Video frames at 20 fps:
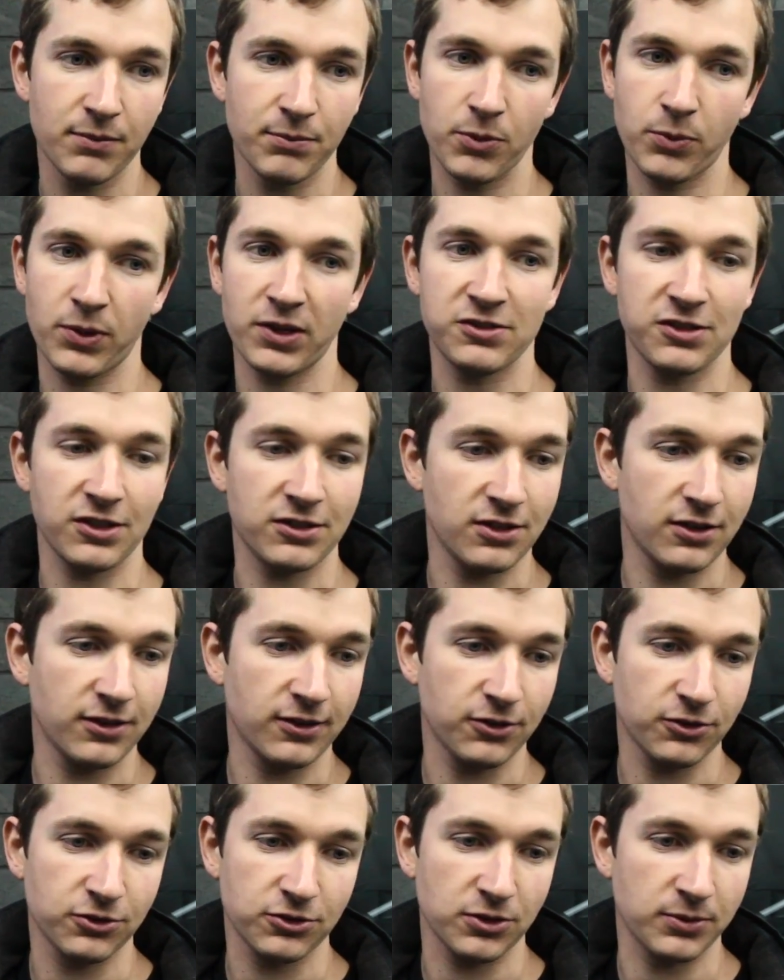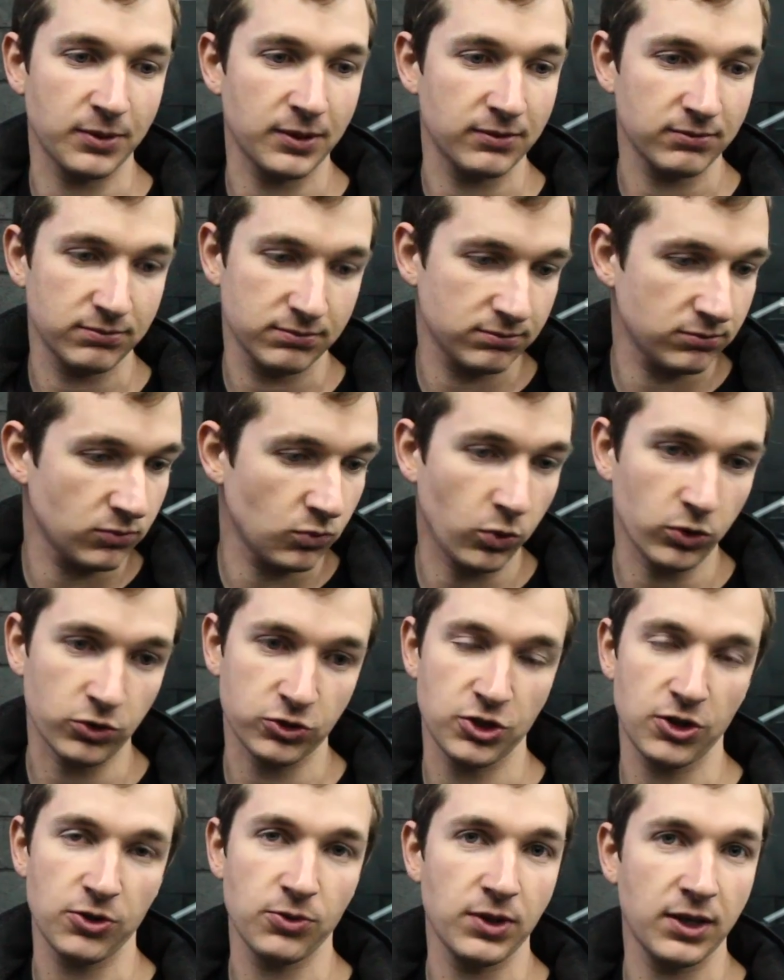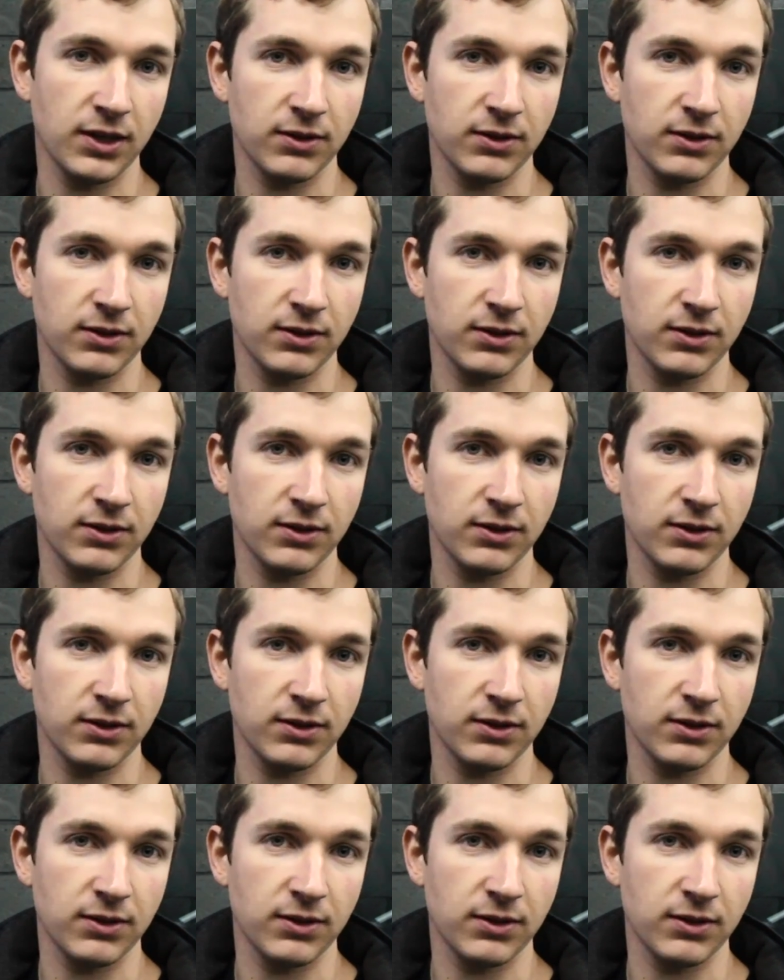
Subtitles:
But we said to the customer, we'll tune